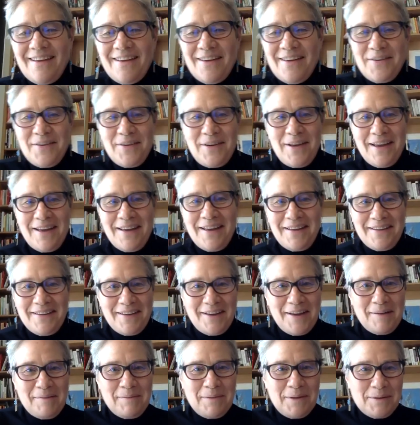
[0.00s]
Okay,
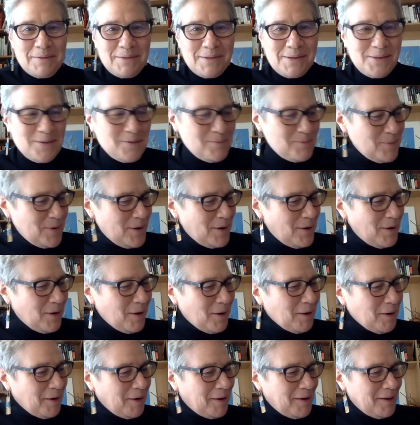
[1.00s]
I'm going to assume we
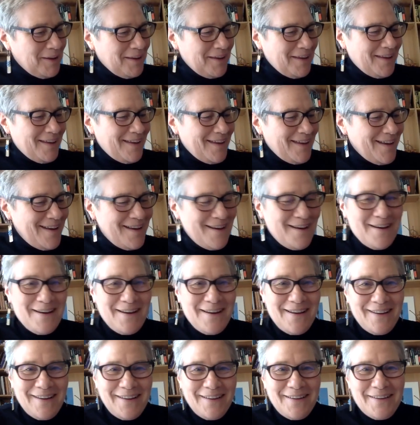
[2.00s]
are.
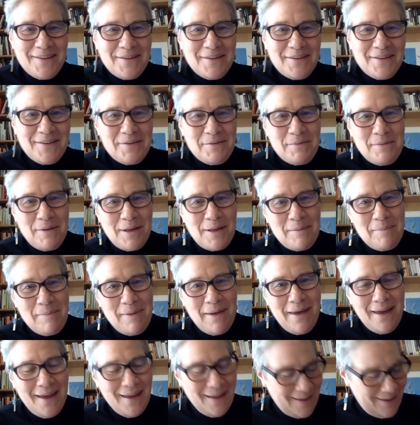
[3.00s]
Uh, welcome
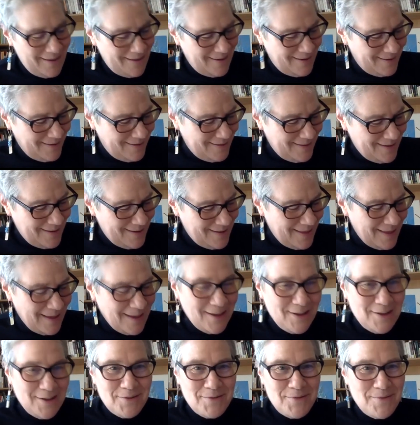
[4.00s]
back. Thank
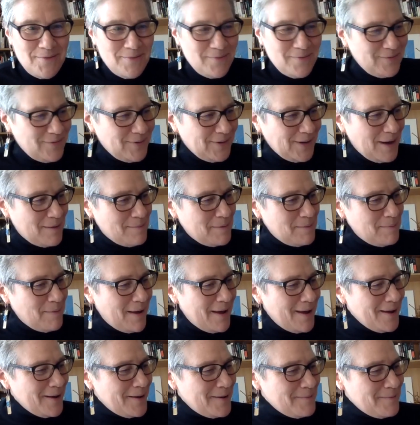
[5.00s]
you for coming back.
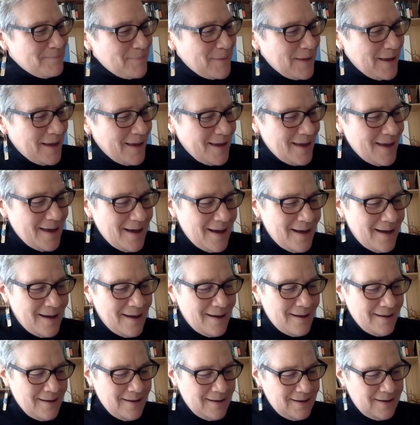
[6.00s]
Uh,
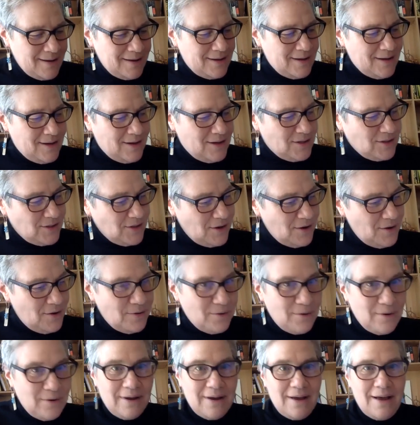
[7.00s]
so
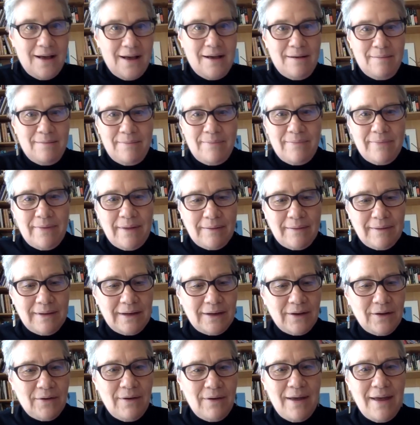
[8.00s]
um, I'm going to
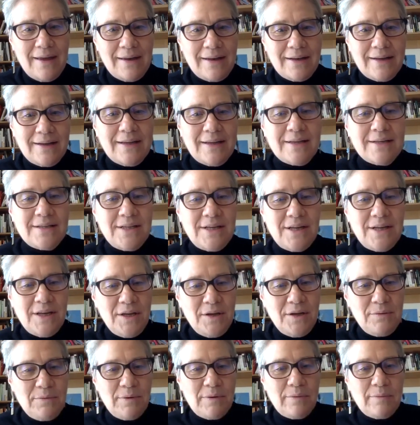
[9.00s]
go ahead and
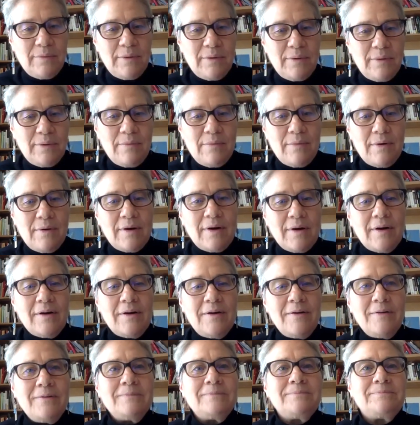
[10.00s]
continue where we
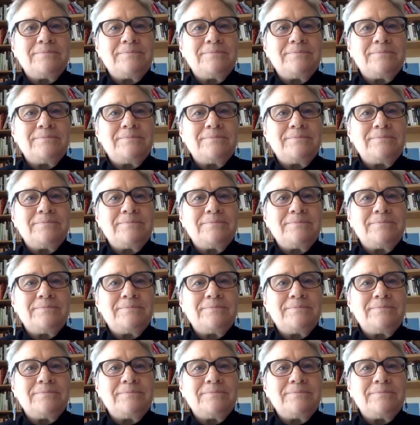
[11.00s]
were.